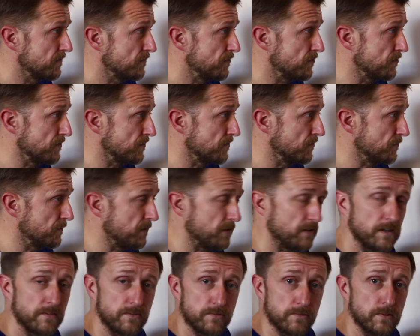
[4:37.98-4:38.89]
just because we don't
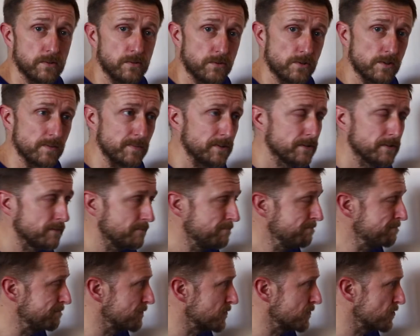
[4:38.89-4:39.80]
have a real drummer.
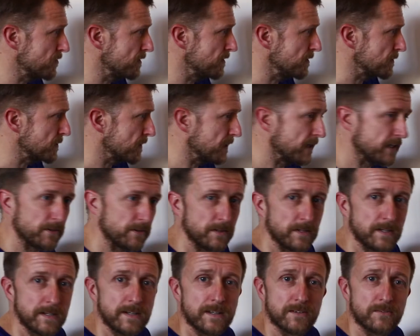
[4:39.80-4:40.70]
Strange.
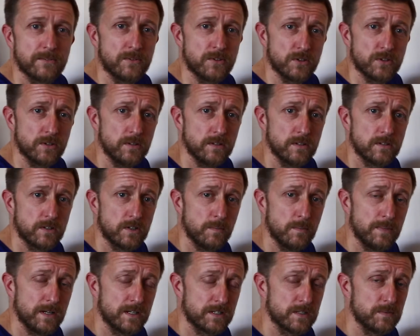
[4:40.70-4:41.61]
Anyway, we shall
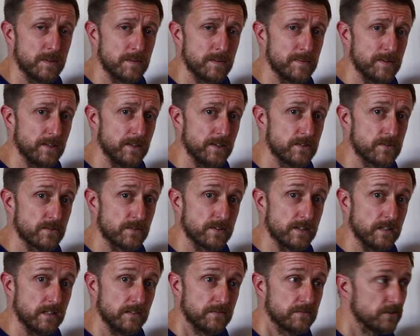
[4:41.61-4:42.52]
come back to me a bit later
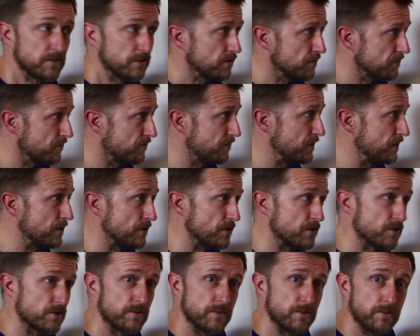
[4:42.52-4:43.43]
and I'll have
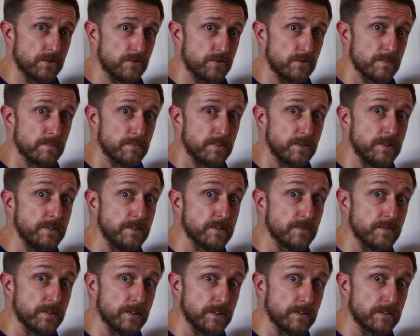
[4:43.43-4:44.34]
finished the drum beats
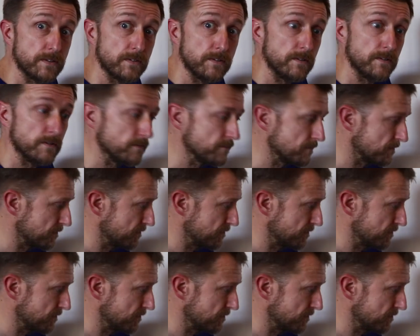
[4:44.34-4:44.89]
for this song.